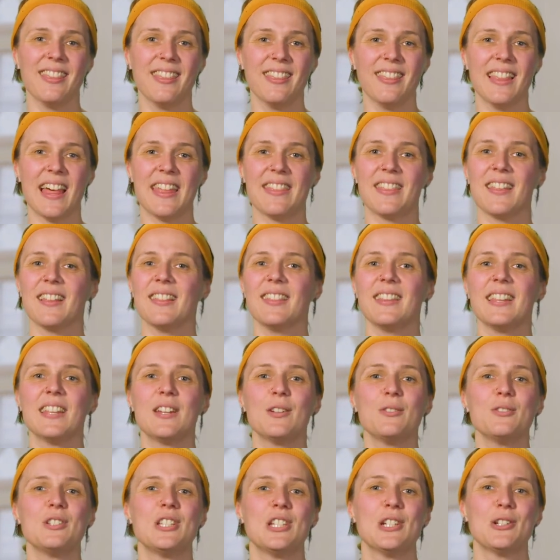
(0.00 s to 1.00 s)
"Let the
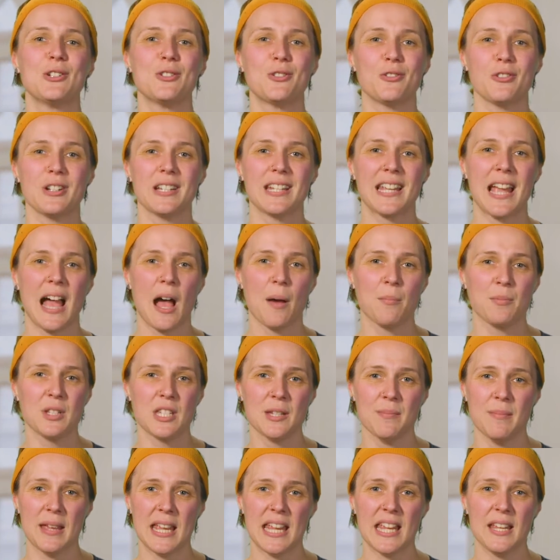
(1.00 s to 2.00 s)
little children come
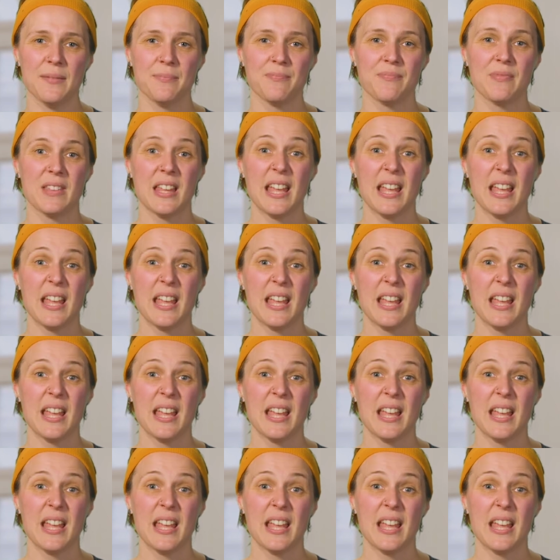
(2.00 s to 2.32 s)
to me,